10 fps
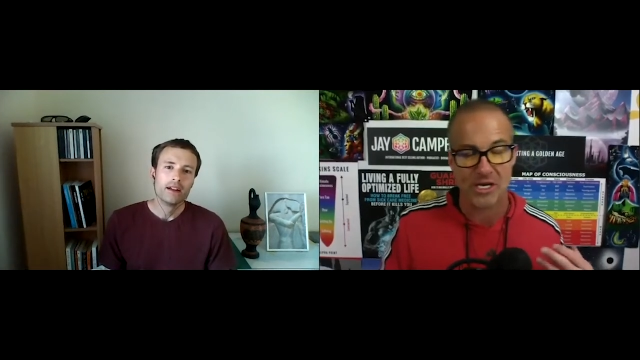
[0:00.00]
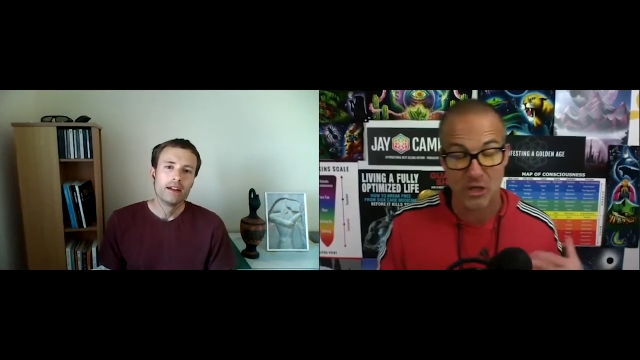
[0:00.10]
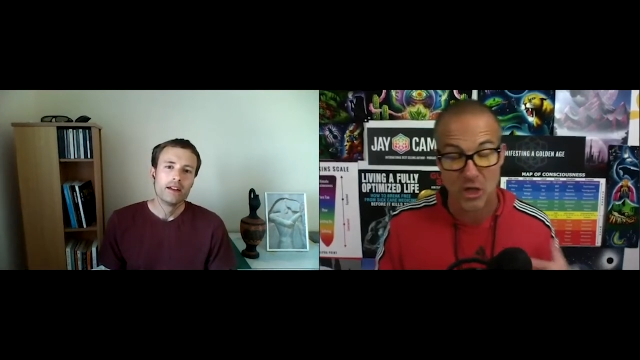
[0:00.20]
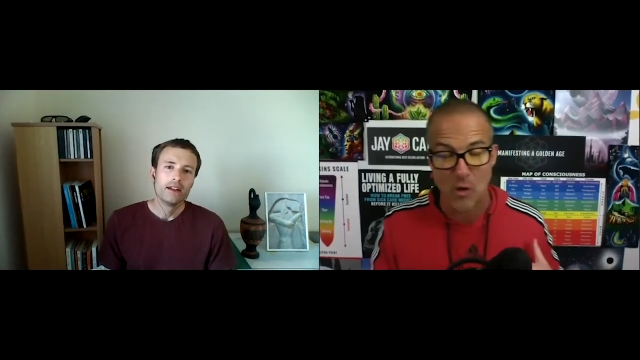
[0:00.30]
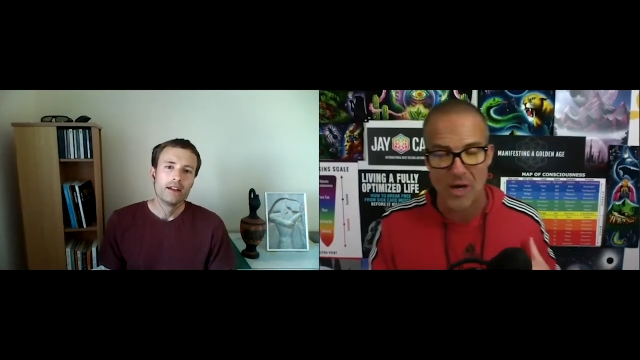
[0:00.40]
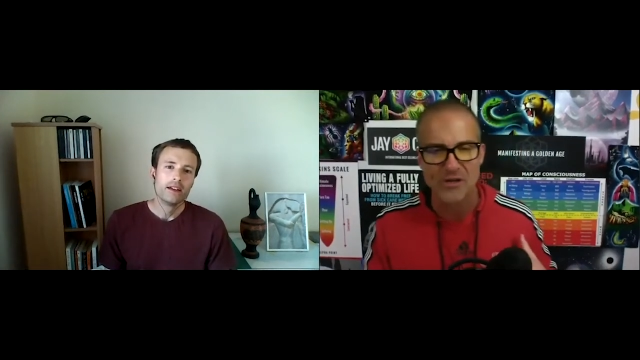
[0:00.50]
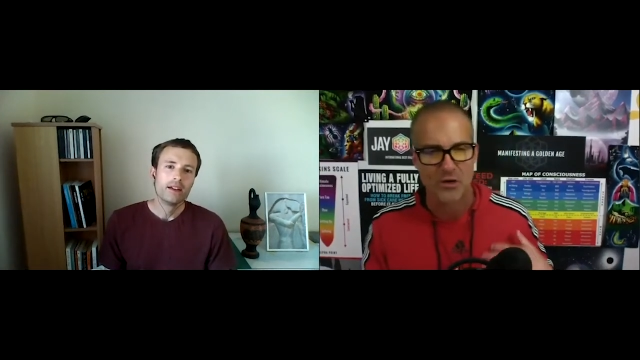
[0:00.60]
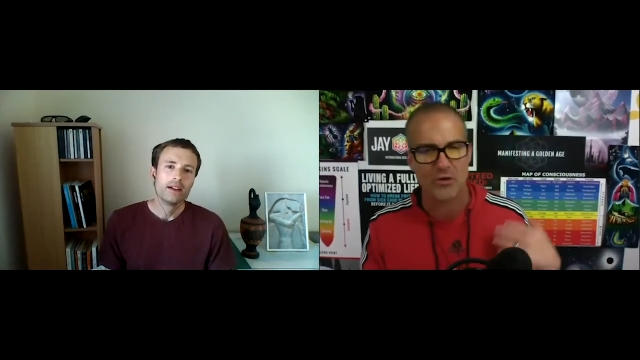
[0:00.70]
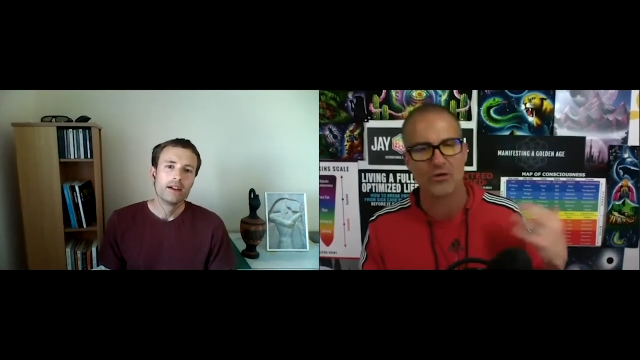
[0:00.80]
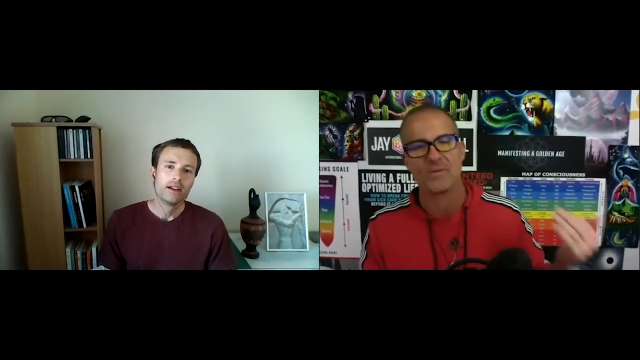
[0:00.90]
Speaker 1: to go
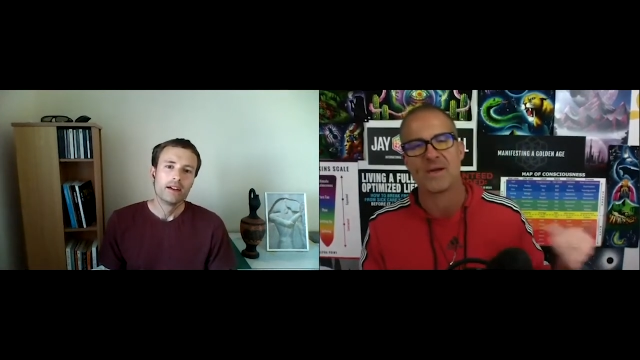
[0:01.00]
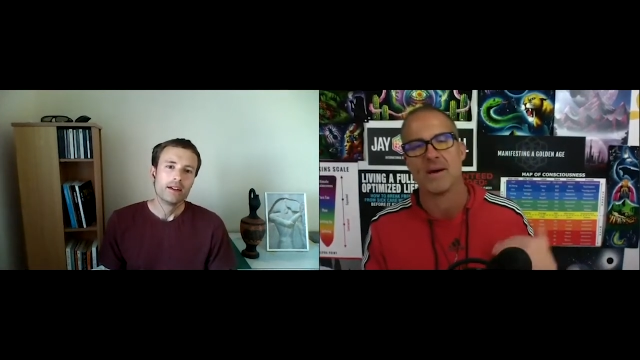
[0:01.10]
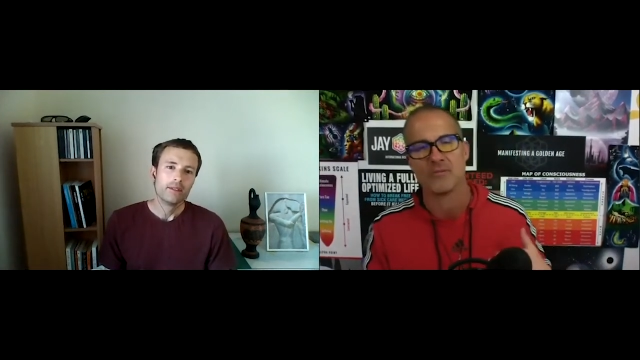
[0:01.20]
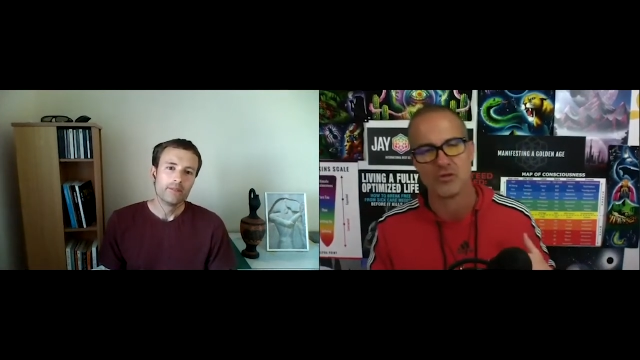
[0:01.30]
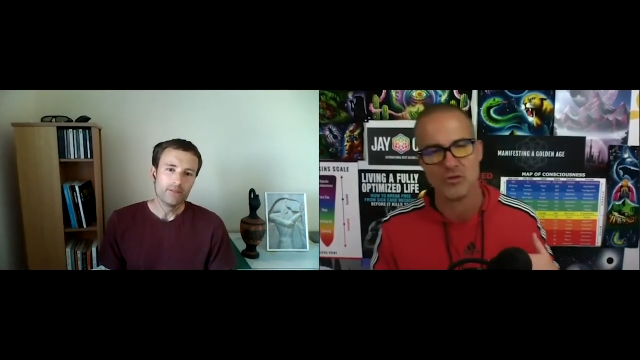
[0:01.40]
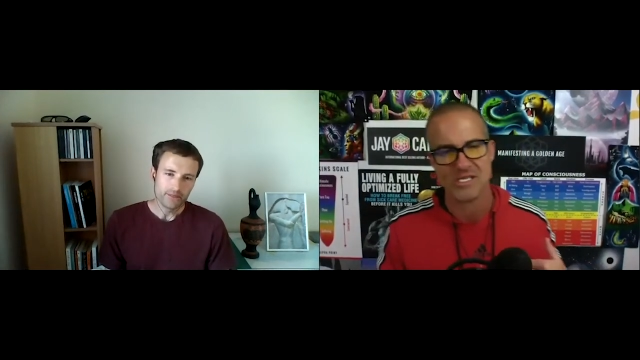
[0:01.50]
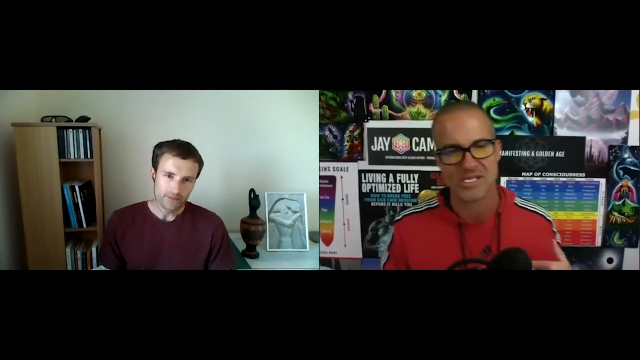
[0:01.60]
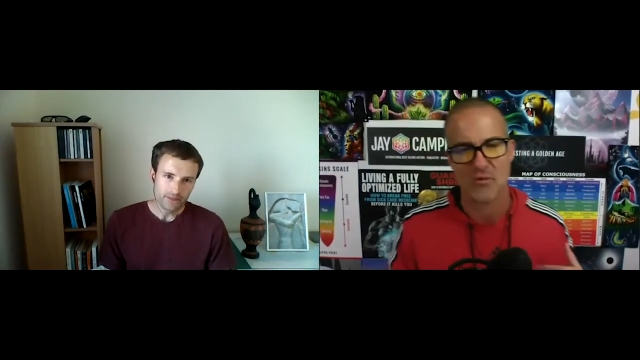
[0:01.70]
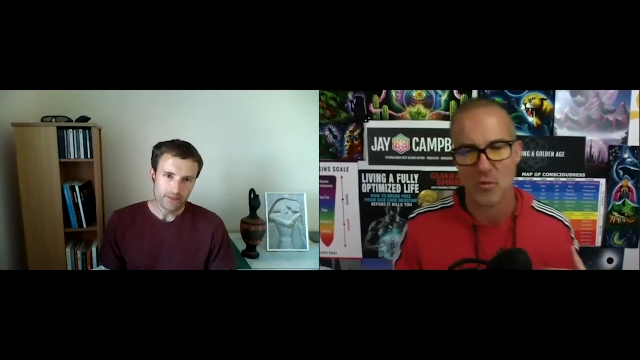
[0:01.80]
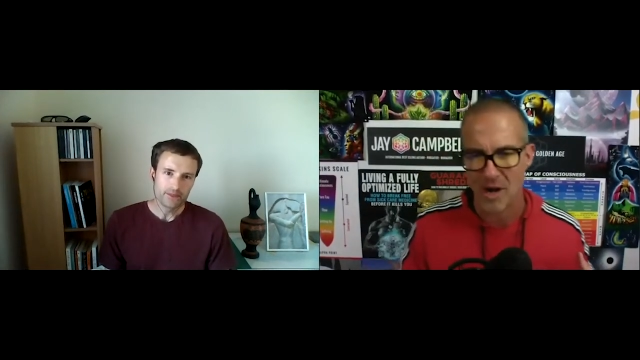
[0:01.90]
internal to become truly
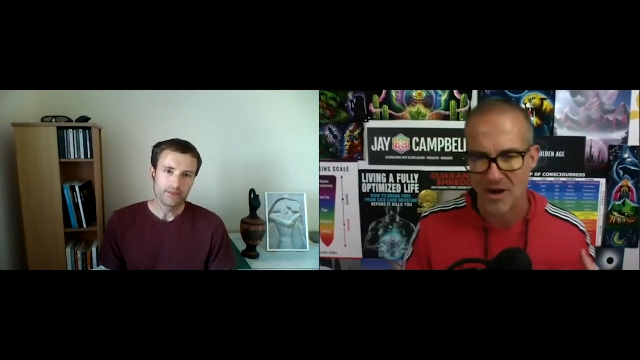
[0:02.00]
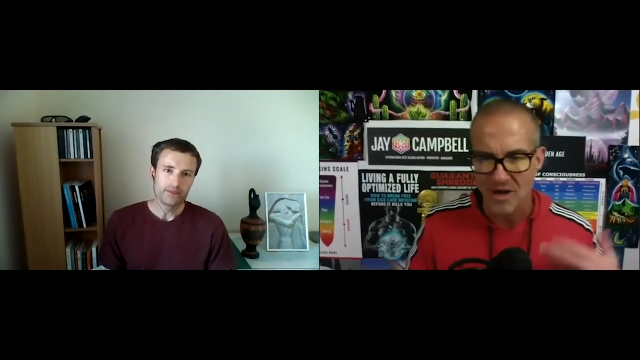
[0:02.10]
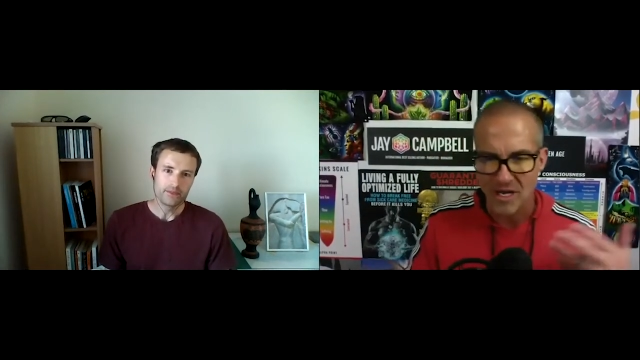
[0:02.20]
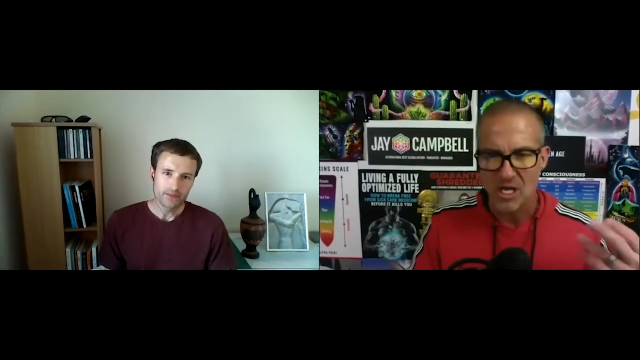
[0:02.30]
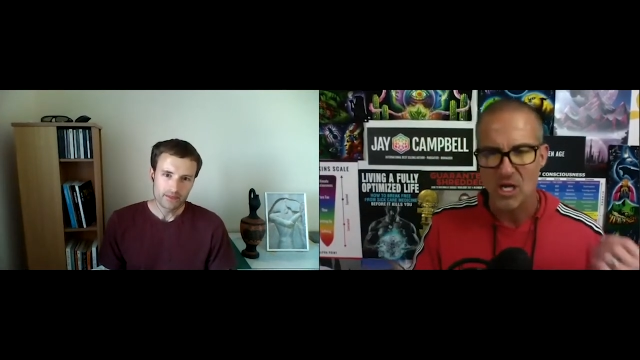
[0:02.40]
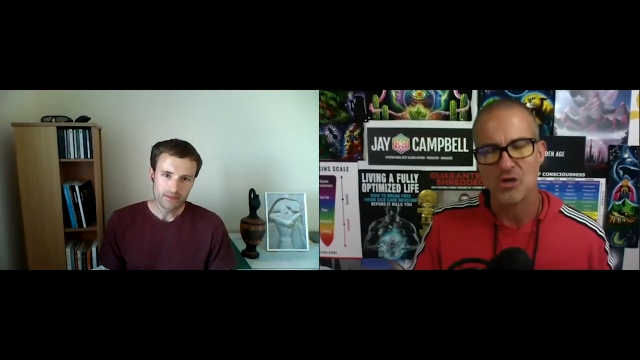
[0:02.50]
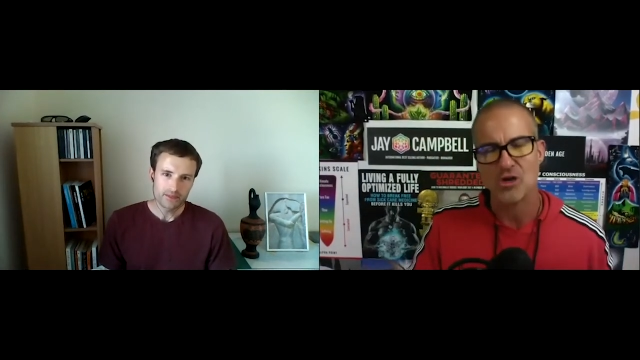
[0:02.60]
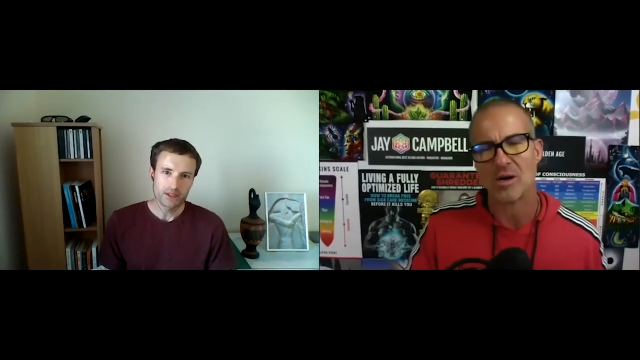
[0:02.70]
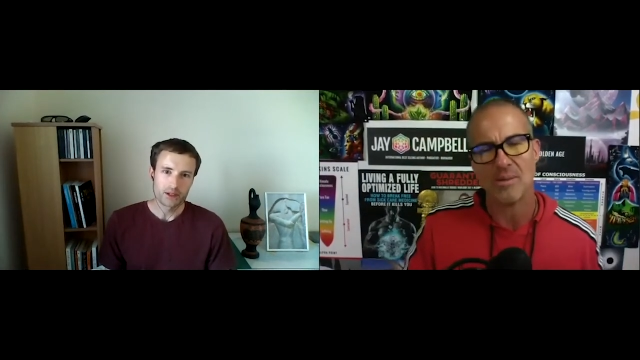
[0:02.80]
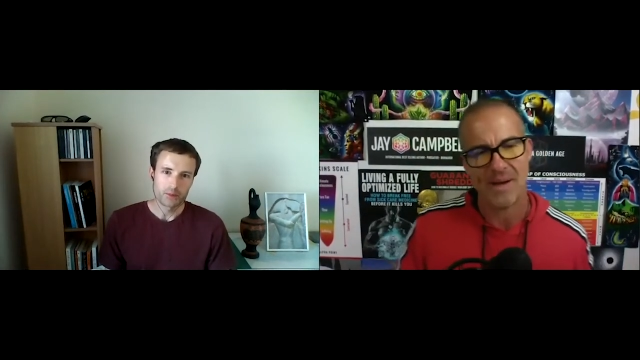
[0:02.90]
self-aware.
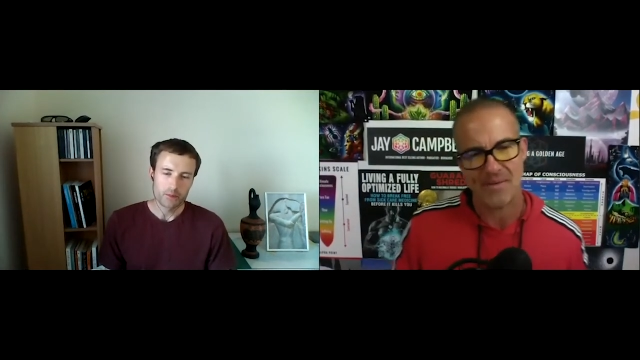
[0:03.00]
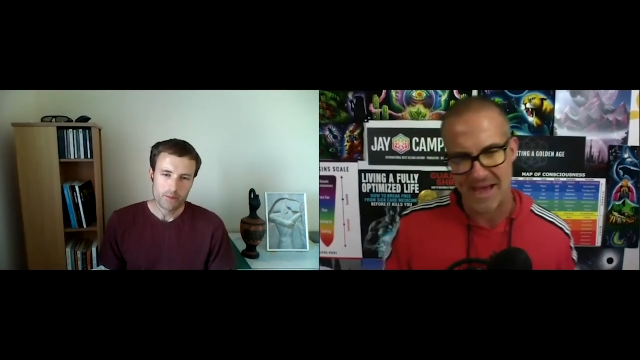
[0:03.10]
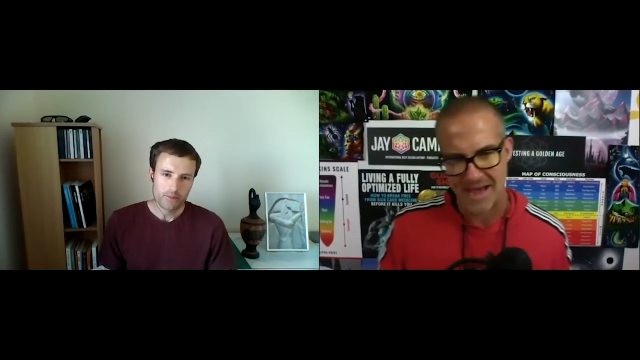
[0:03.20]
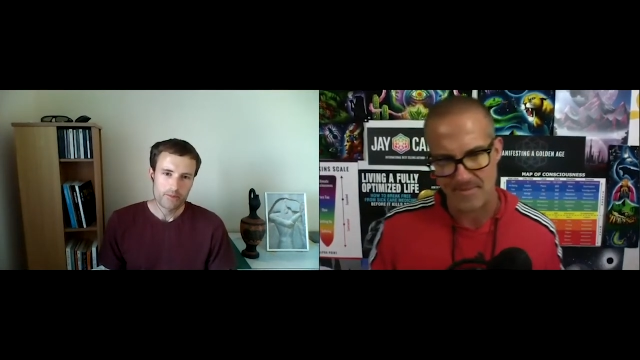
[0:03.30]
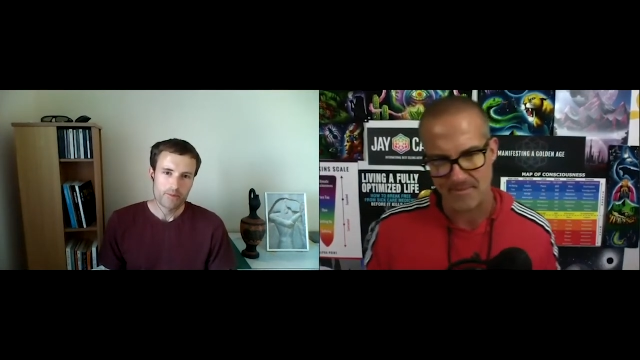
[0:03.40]
Talk yeah. about that.